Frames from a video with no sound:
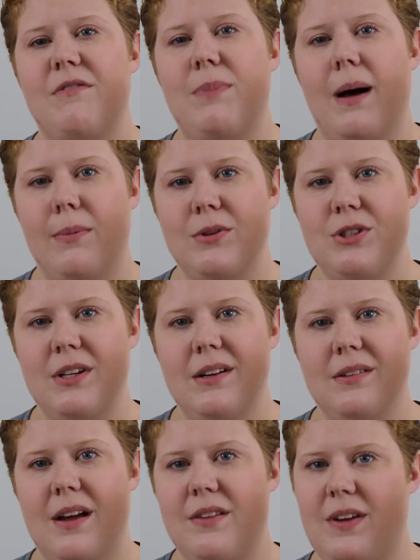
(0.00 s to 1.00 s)
of publishing
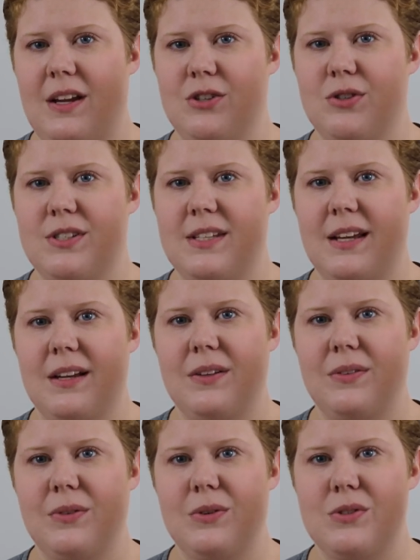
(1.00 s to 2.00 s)
a lot of interesting
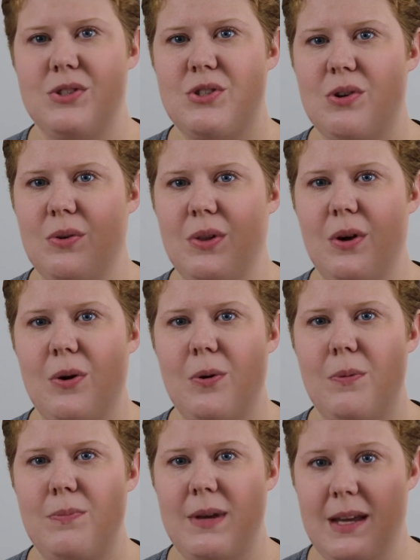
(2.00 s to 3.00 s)
little
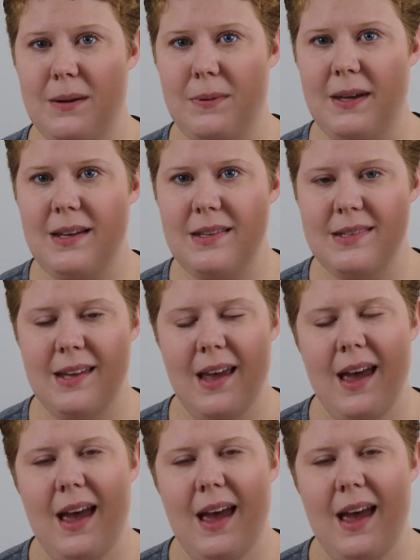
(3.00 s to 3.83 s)
solo P&Ps,